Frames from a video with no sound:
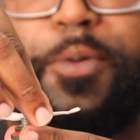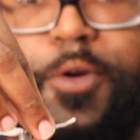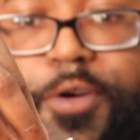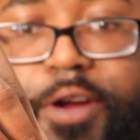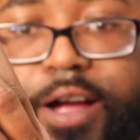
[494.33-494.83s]

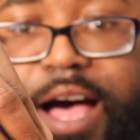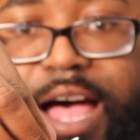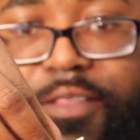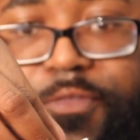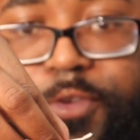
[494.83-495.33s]
pull your
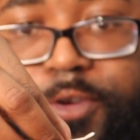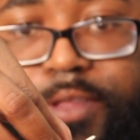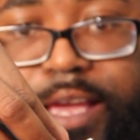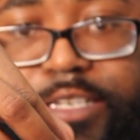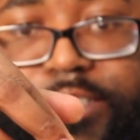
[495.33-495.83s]
cotton through
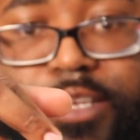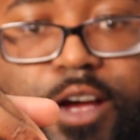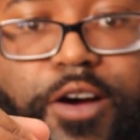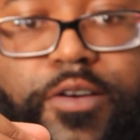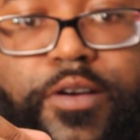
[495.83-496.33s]
like
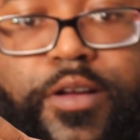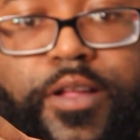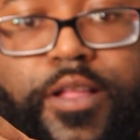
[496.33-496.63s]
so.